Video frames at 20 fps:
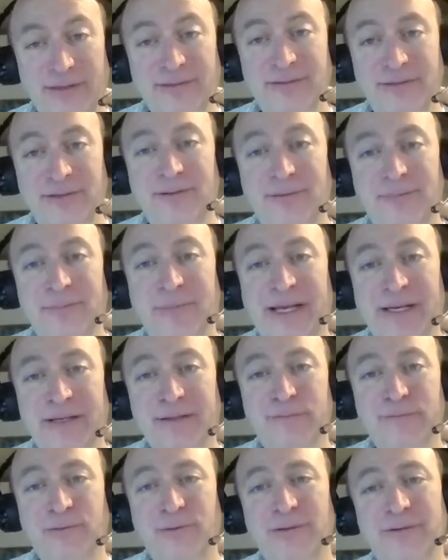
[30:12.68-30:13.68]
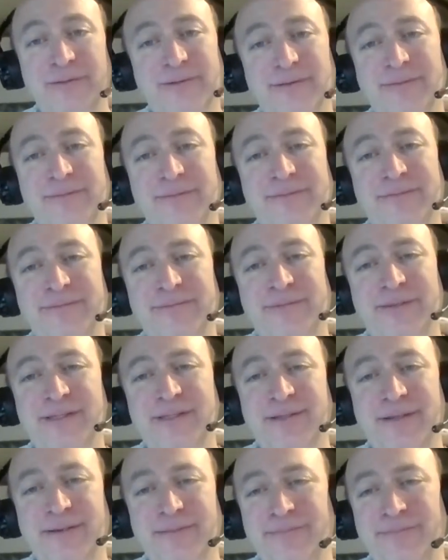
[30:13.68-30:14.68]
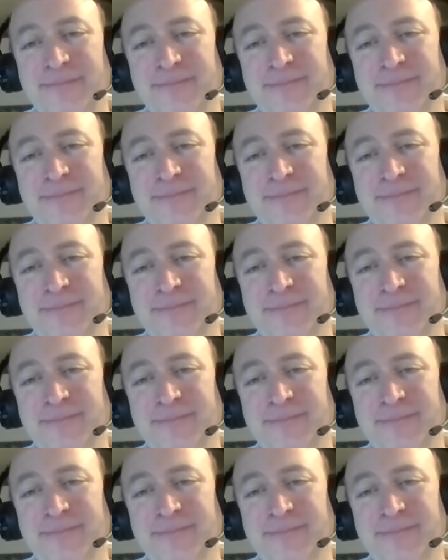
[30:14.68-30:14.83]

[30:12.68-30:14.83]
the back and forth this time?